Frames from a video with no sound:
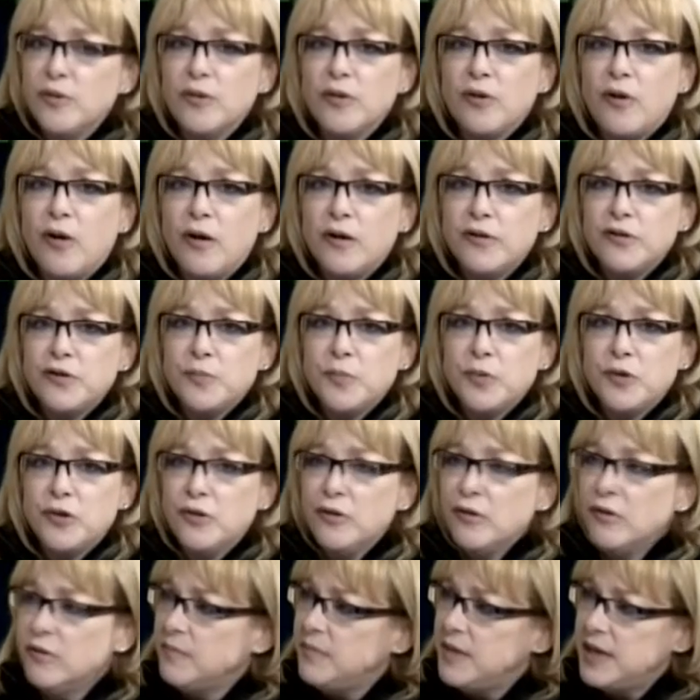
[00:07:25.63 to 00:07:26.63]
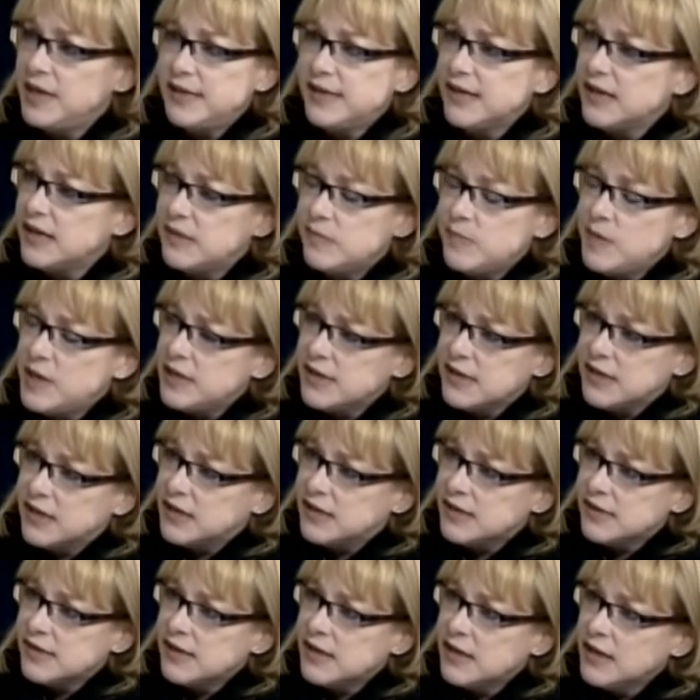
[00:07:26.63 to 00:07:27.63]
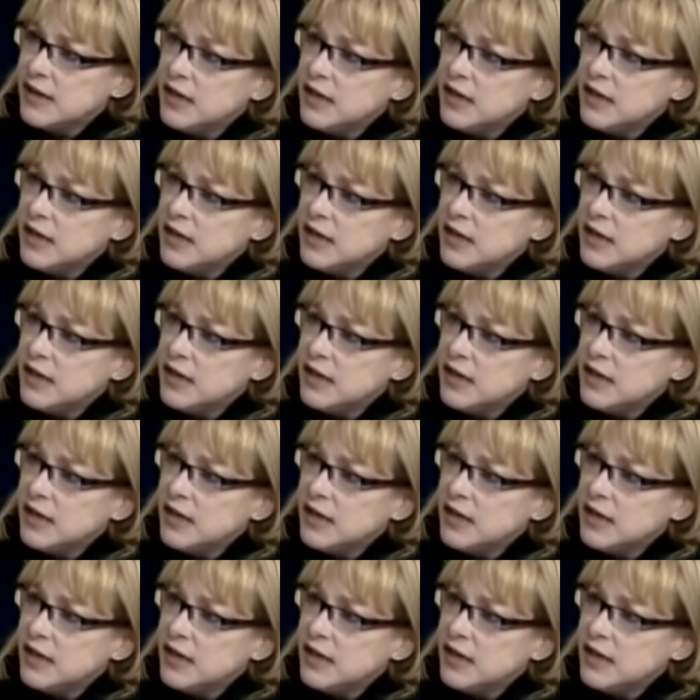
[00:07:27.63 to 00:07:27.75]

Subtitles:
an entrepreneur or mid-sized business.